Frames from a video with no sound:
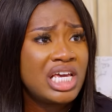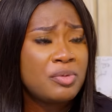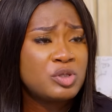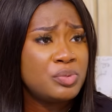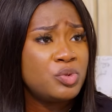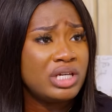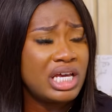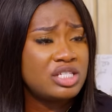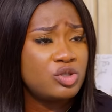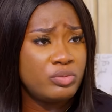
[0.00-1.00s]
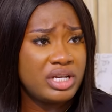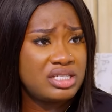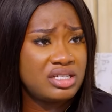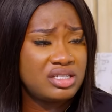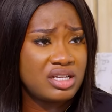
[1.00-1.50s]
helps people get
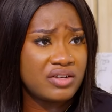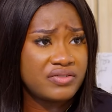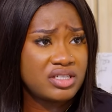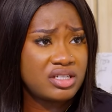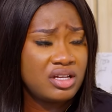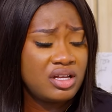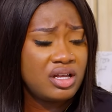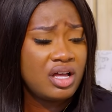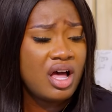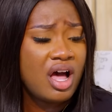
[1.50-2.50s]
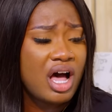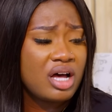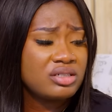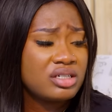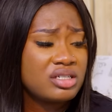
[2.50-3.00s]
domestic stuffs.
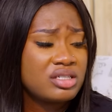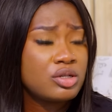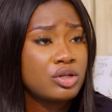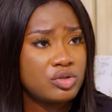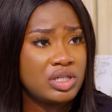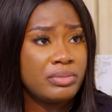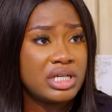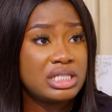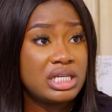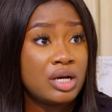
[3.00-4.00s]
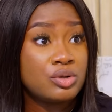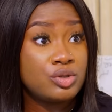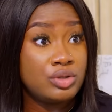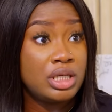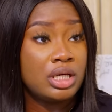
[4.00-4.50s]
I'll just talk to him and see how
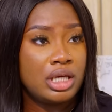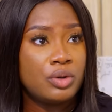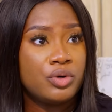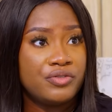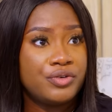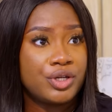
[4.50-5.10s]
soon he can get one for